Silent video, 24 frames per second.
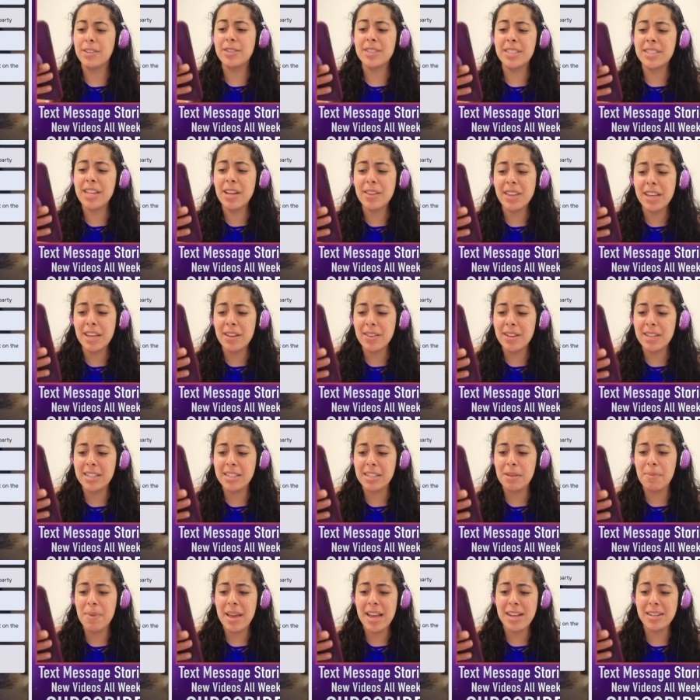you sound like you need
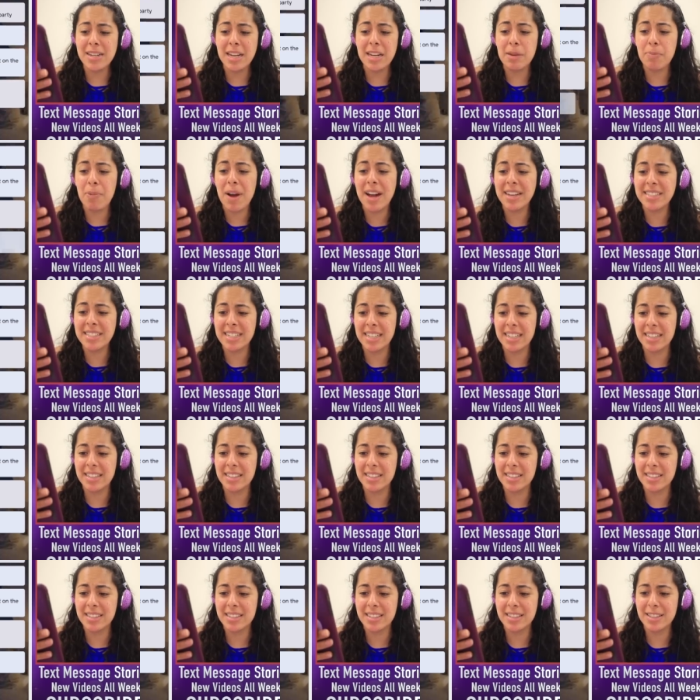some
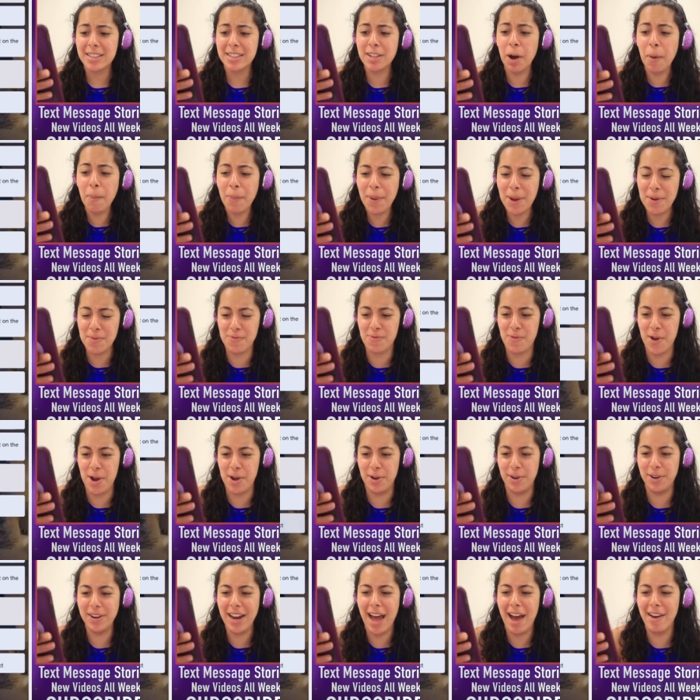antidepressants. Don't be
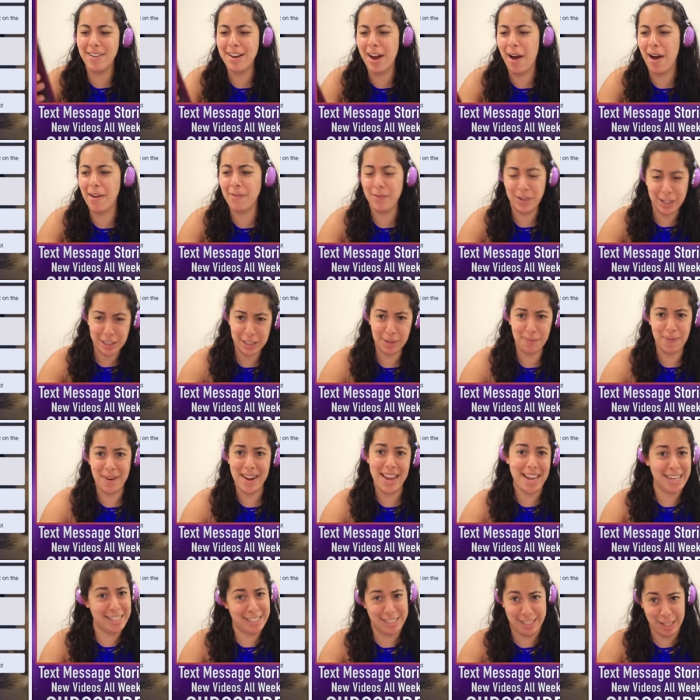rude! I would
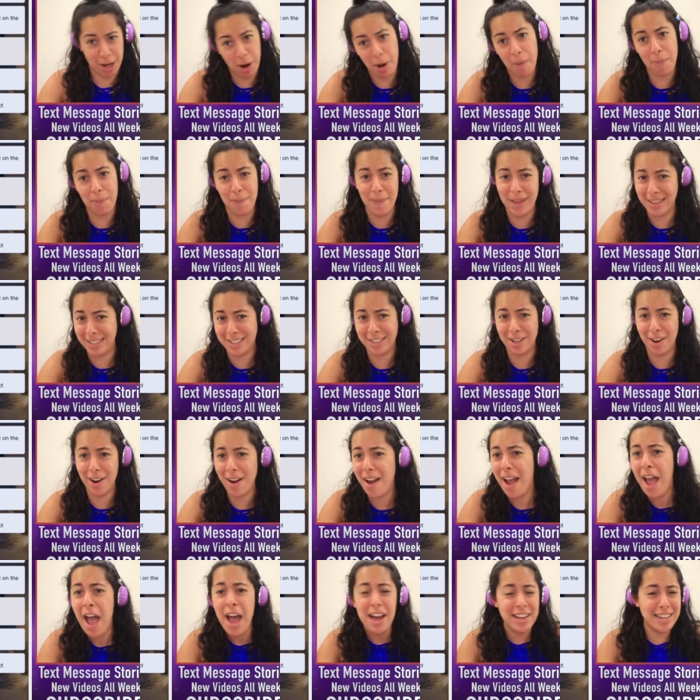you bring soup, mister?
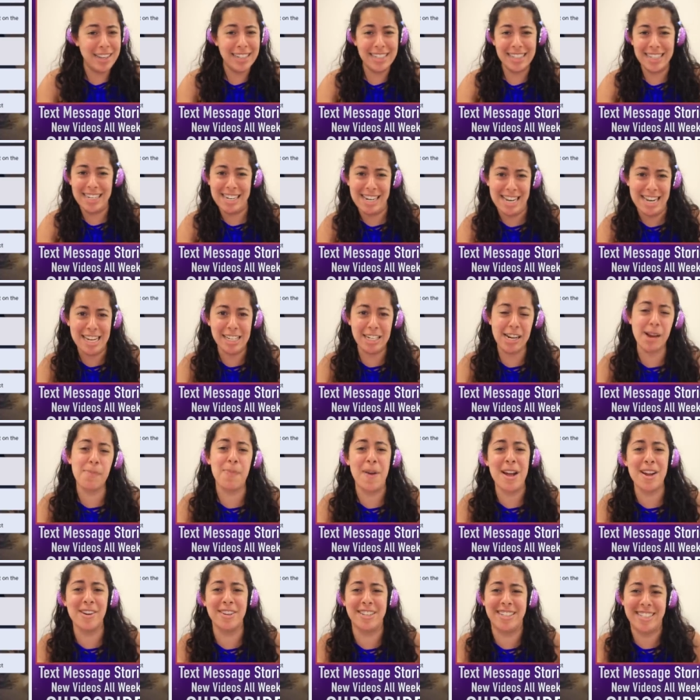You didn't need you to
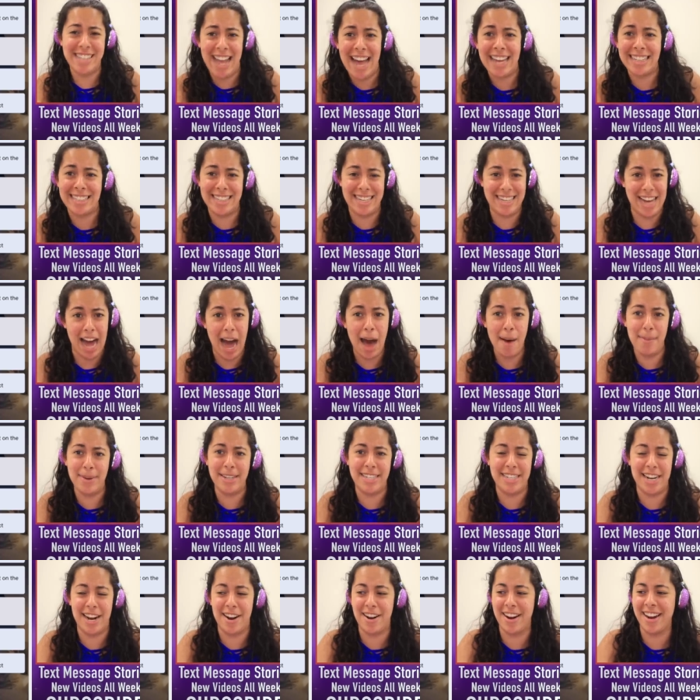bring your sassy
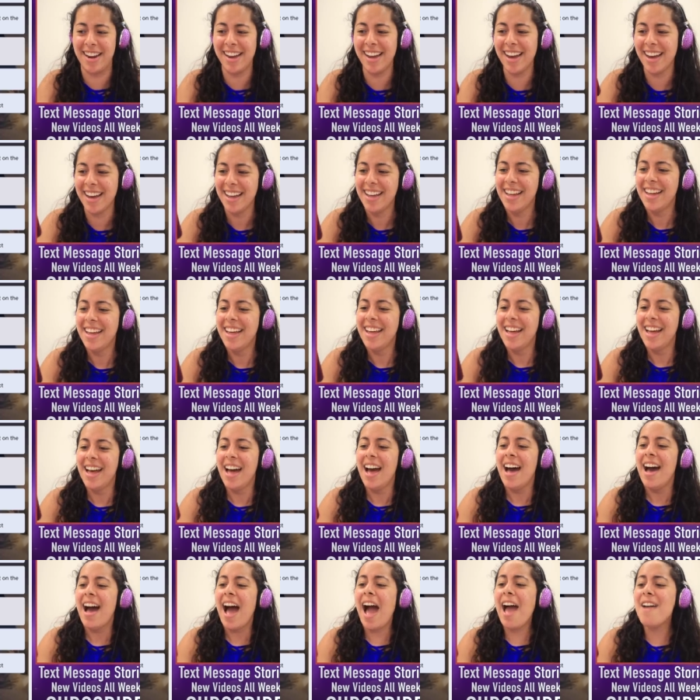commentary.
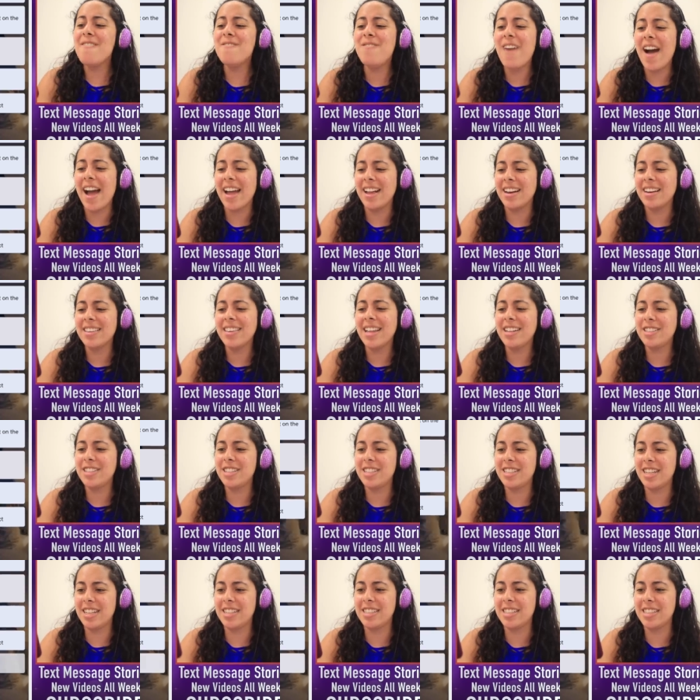I'm fine, let's
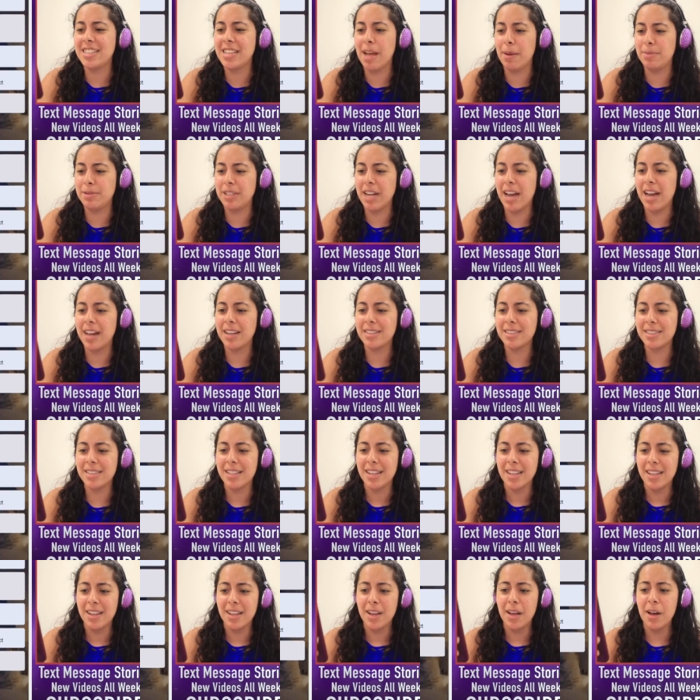just change the subject.
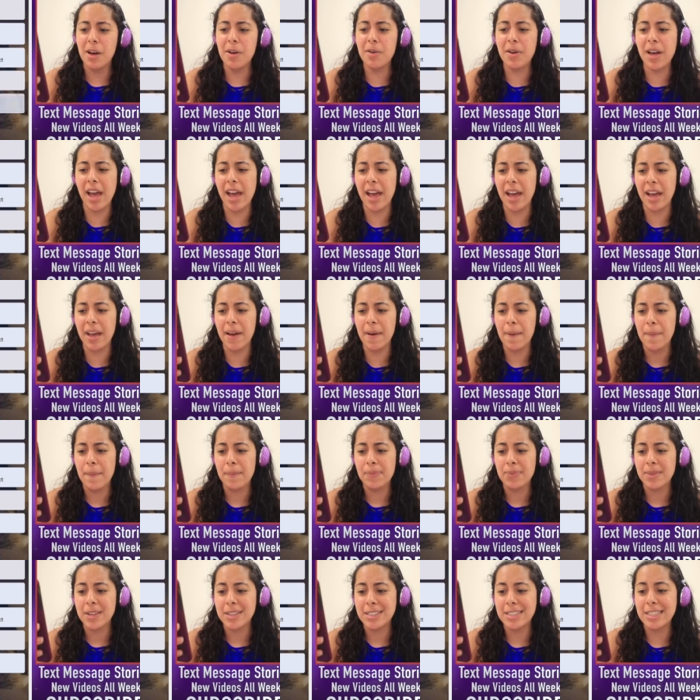Okay,
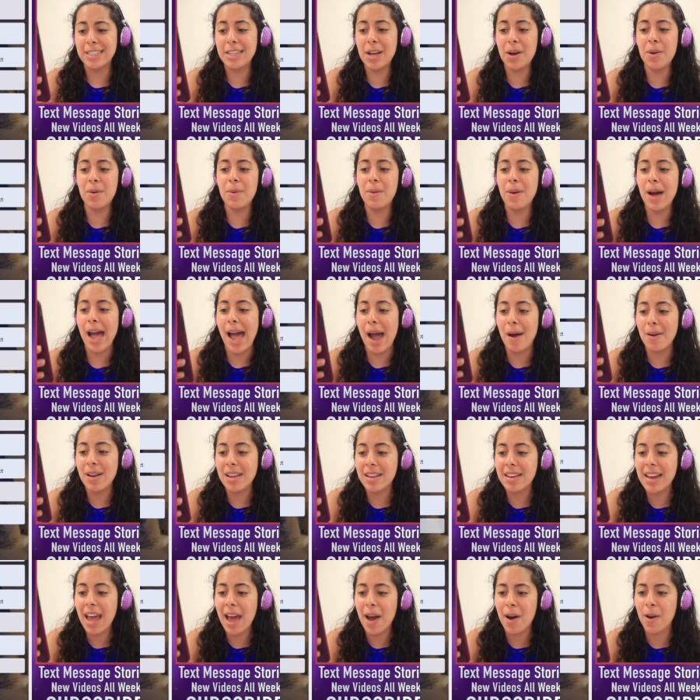so how are
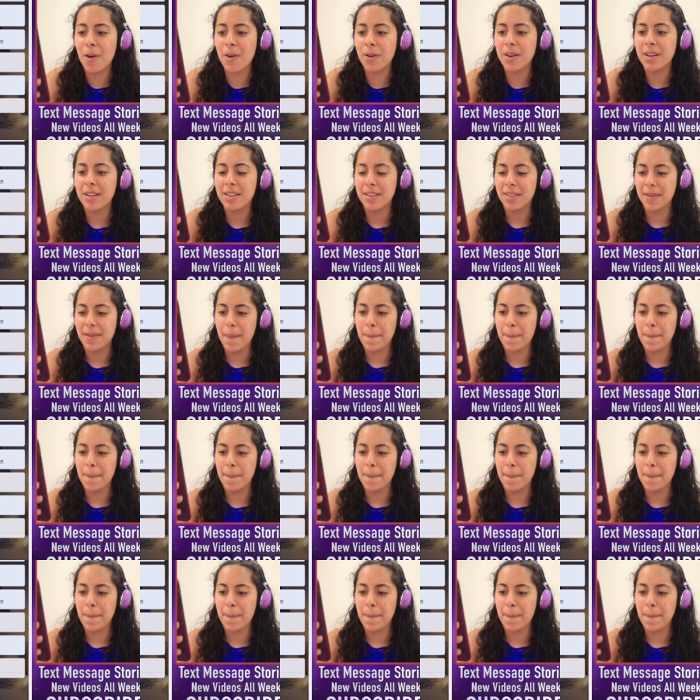you now?